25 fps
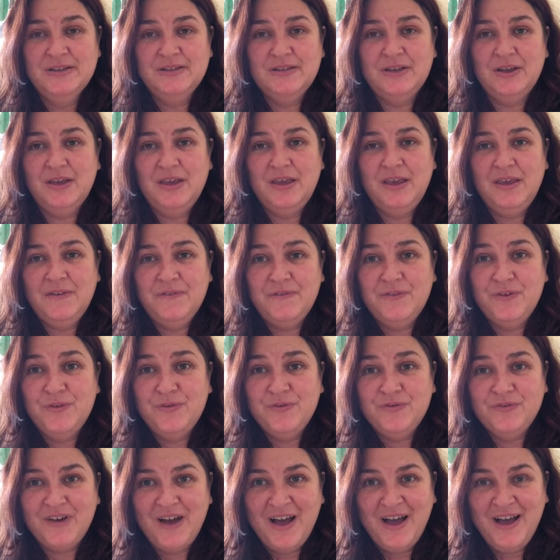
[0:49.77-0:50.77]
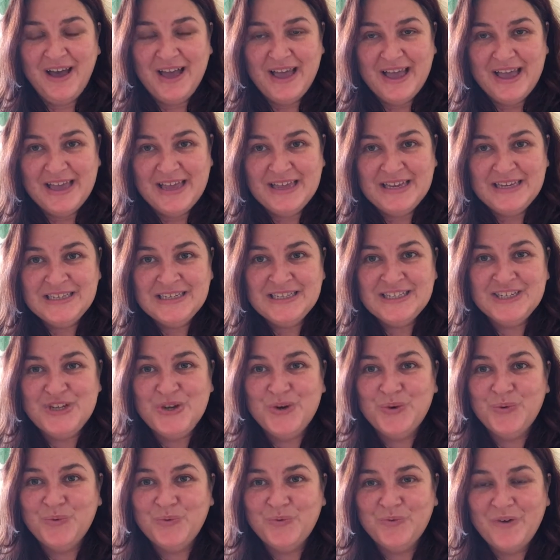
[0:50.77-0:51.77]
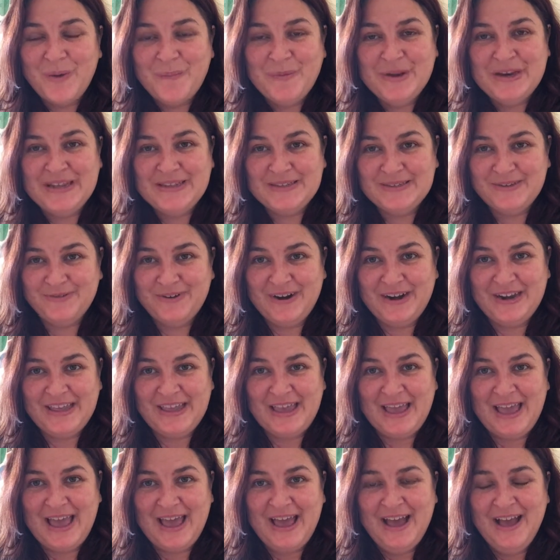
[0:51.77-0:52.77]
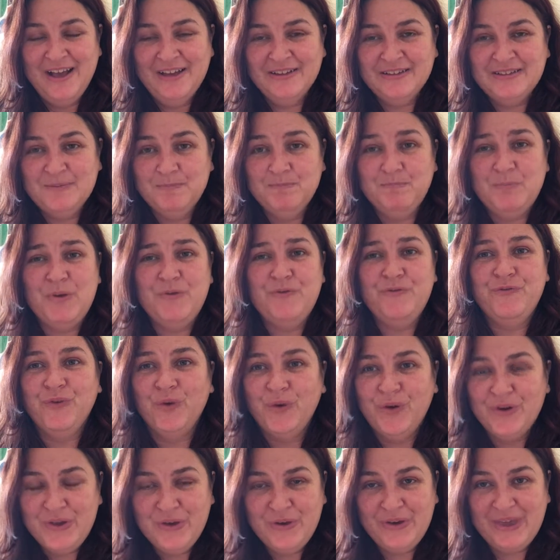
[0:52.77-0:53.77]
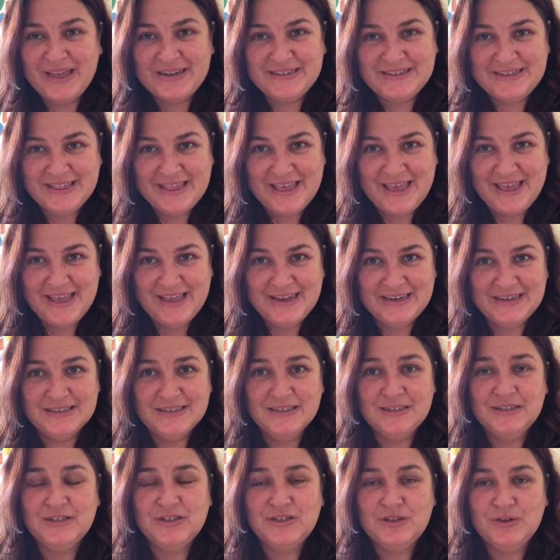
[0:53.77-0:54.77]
So if you find your remedies are running out before you get to the end,